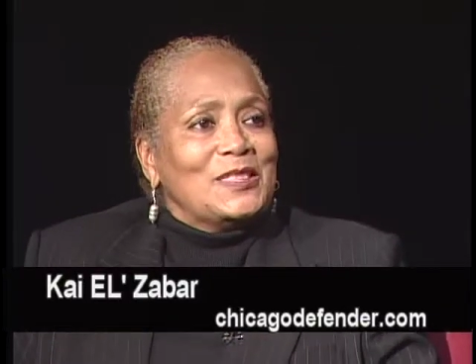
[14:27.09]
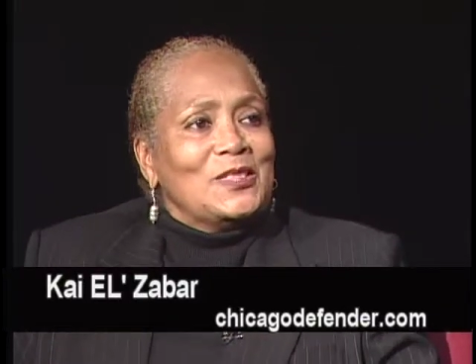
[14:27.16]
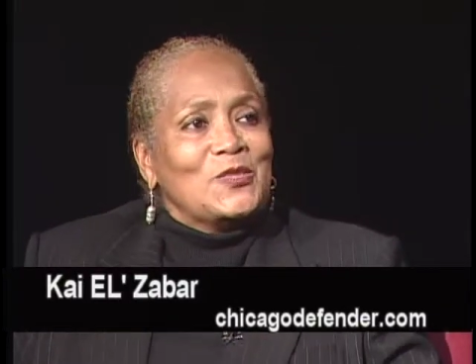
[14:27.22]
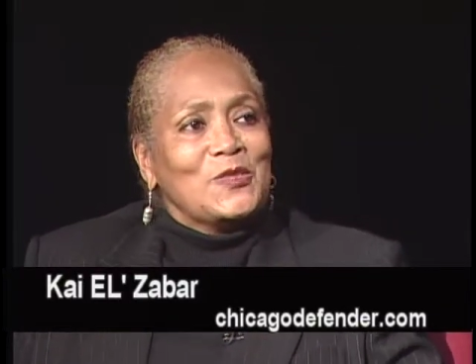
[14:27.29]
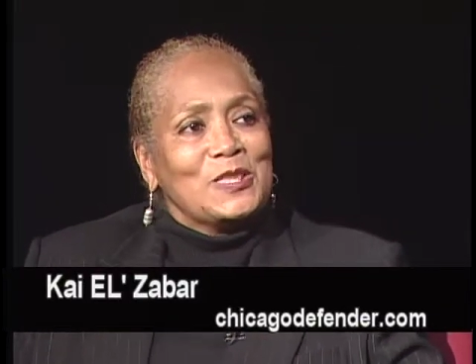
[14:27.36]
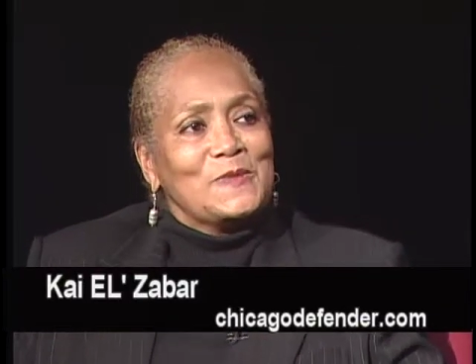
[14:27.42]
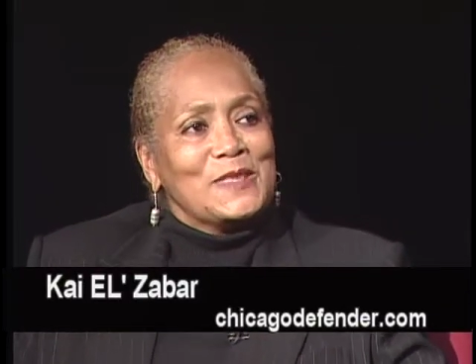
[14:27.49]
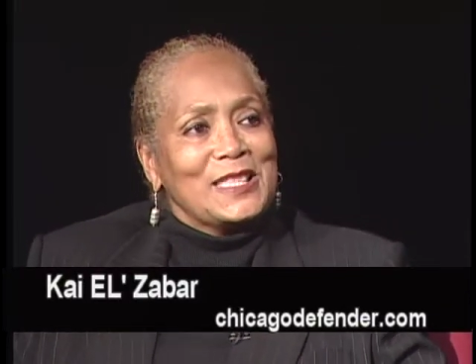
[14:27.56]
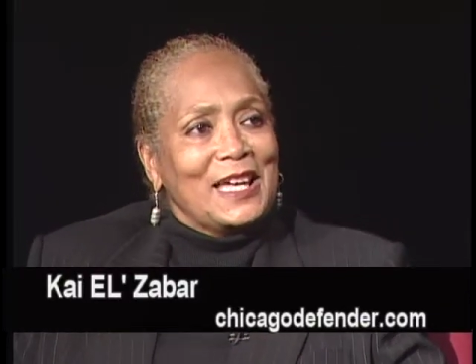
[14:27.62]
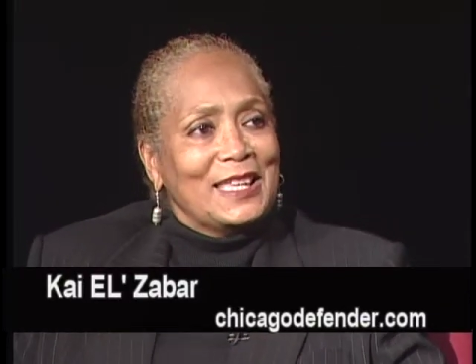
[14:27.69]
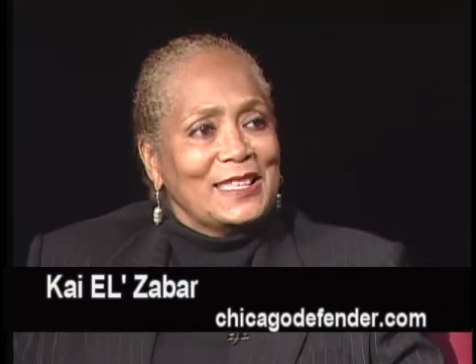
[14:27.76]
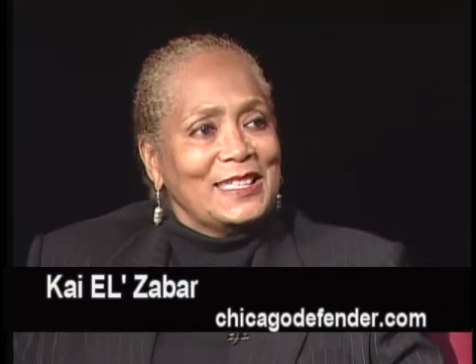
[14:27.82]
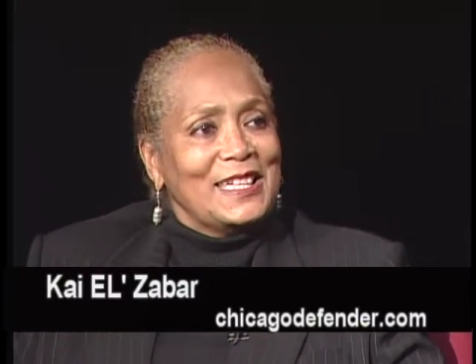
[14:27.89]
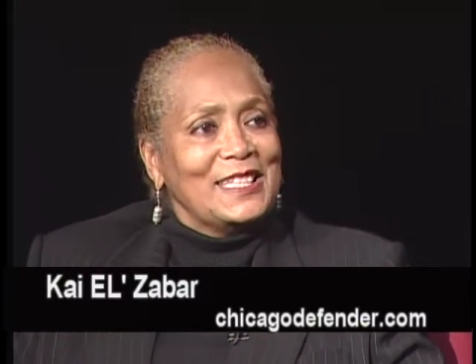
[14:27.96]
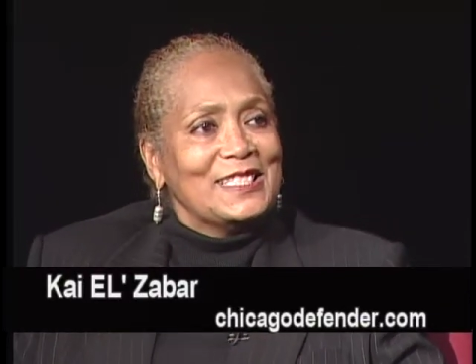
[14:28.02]
Christmas
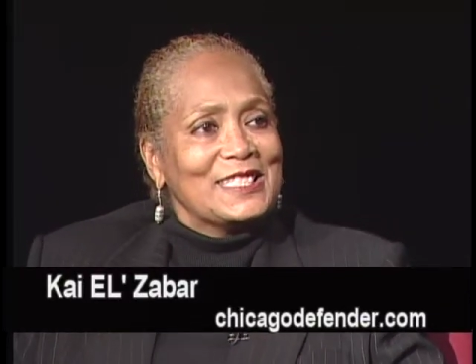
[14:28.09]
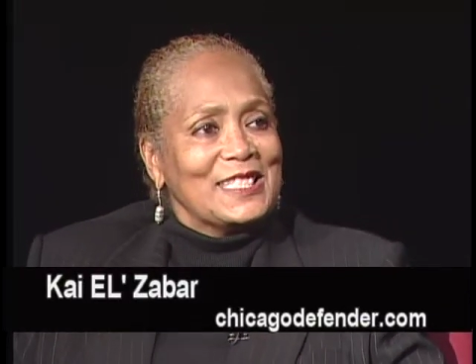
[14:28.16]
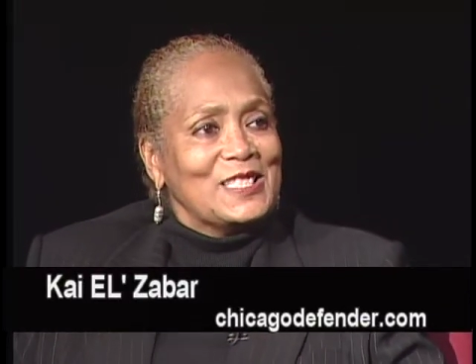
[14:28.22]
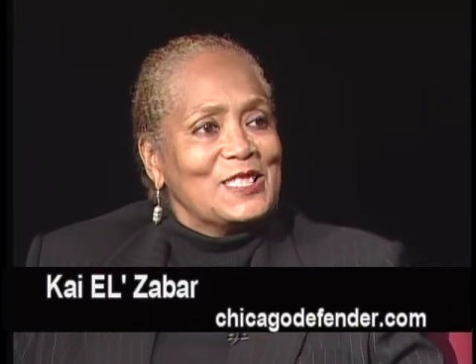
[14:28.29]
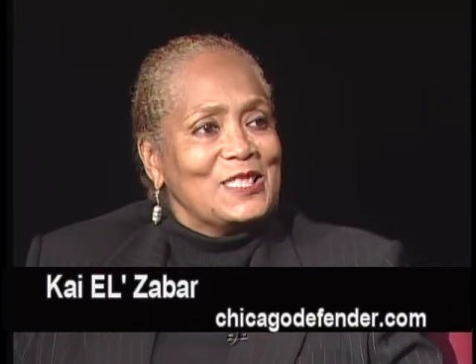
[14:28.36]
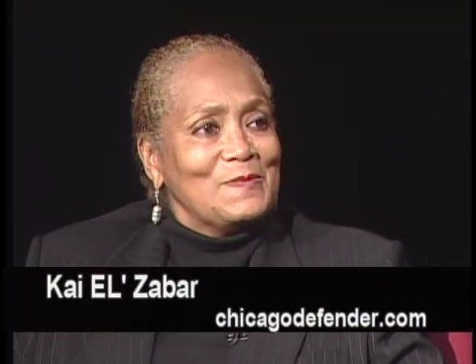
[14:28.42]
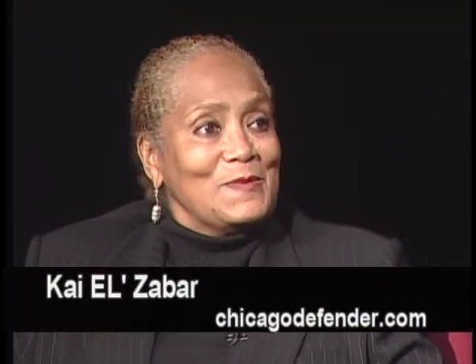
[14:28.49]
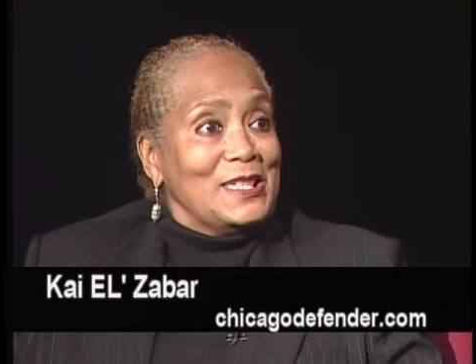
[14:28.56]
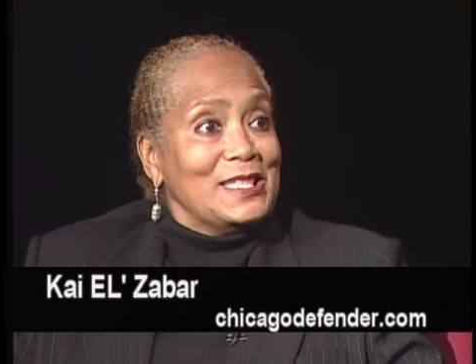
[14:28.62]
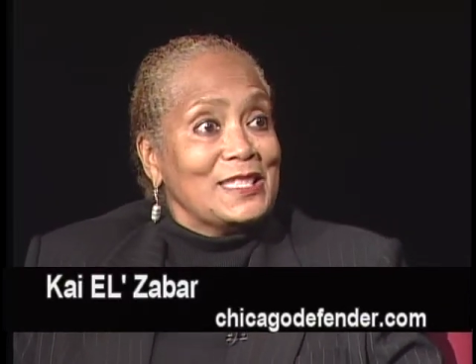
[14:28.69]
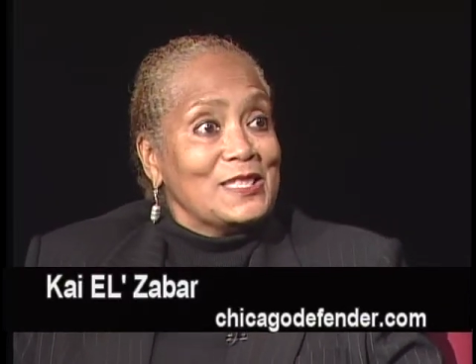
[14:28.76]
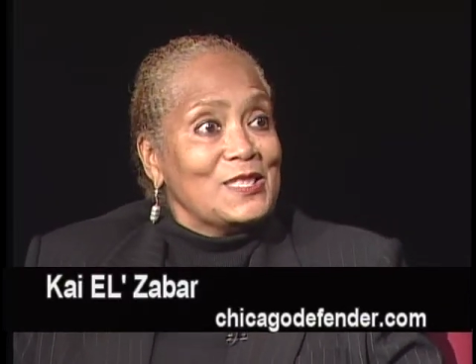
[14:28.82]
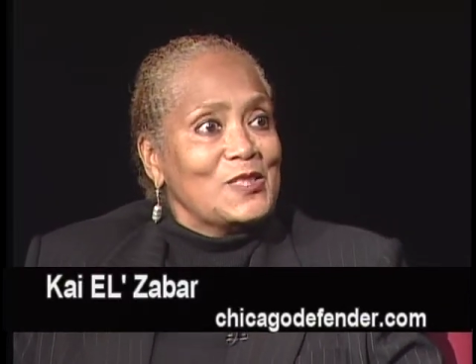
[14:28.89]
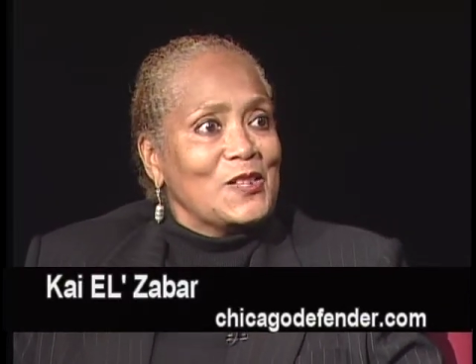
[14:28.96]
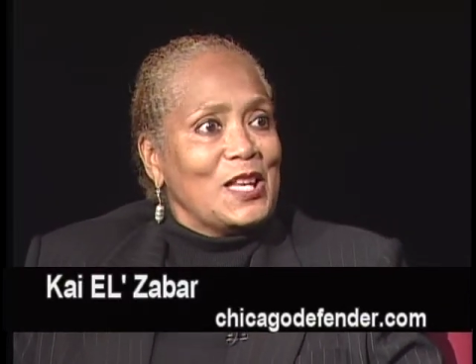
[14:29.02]
holidays because it means
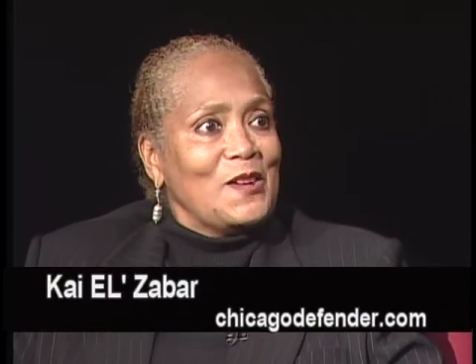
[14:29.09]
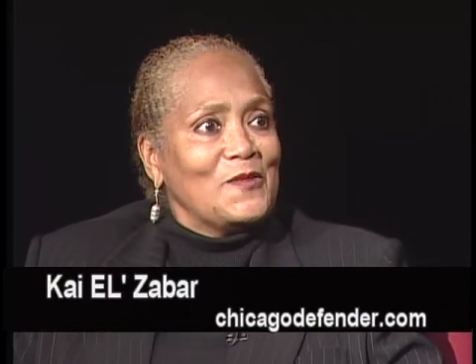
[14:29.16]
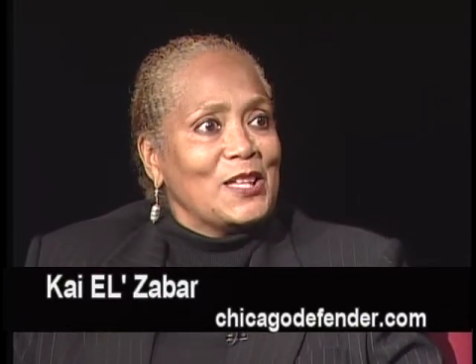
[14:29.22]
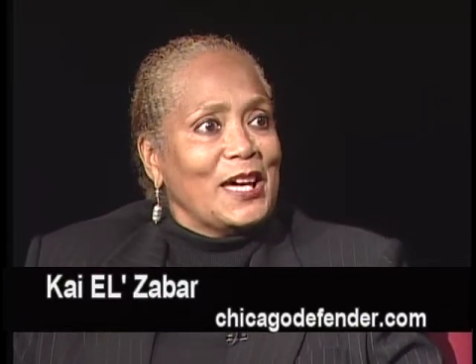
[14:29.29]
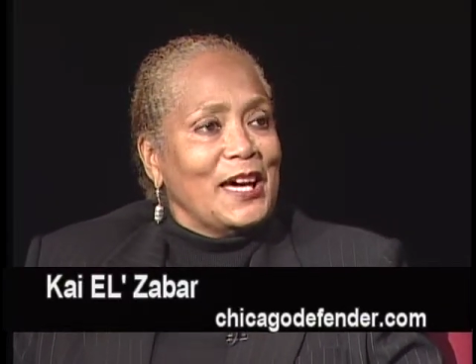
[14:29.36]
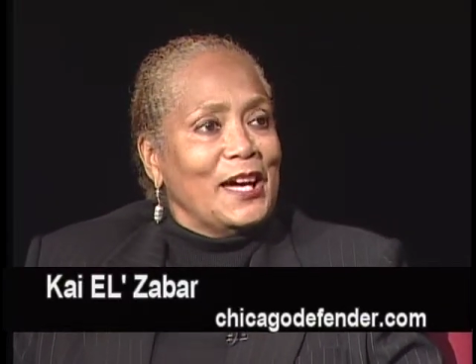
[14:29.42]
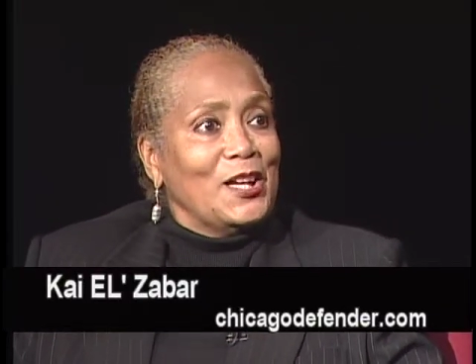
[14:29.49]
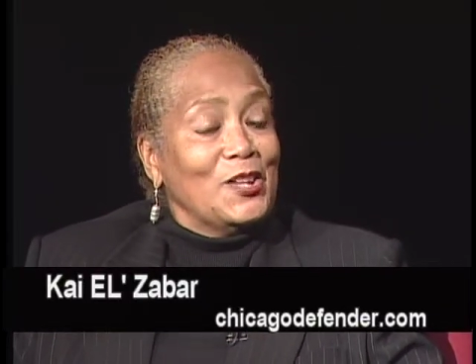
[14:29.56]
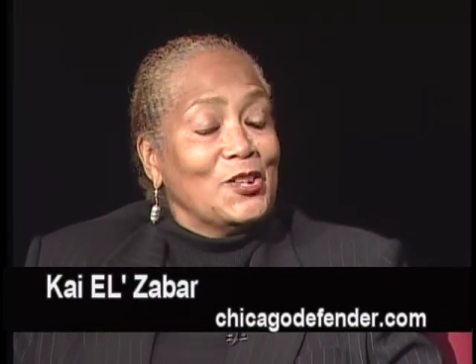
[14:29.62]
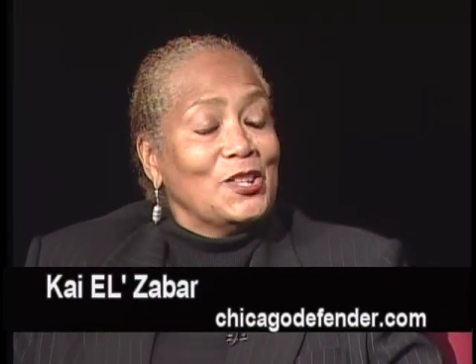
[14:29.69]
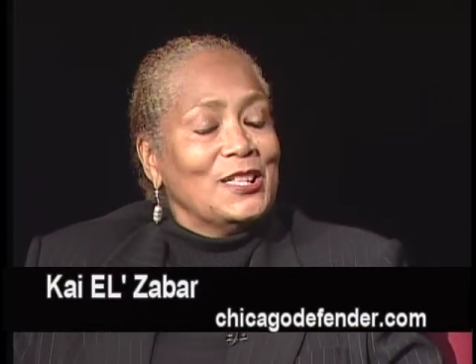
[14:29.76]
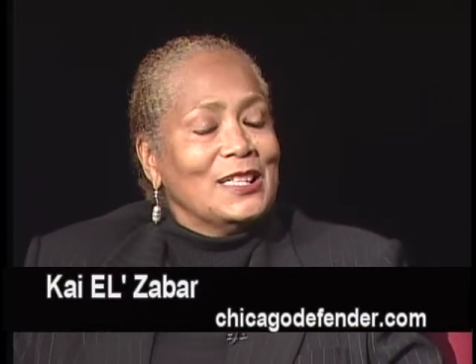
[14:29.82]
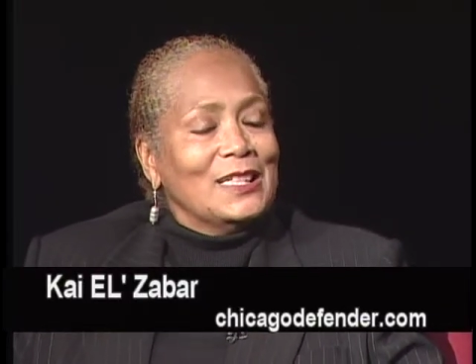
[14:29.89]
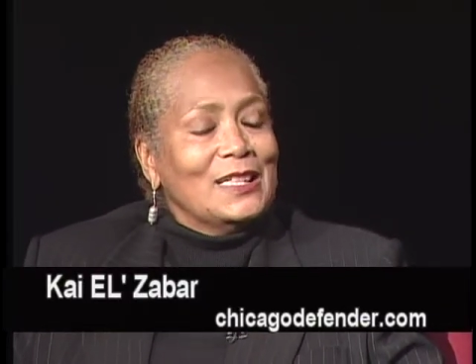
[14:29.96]
he's going to have to hire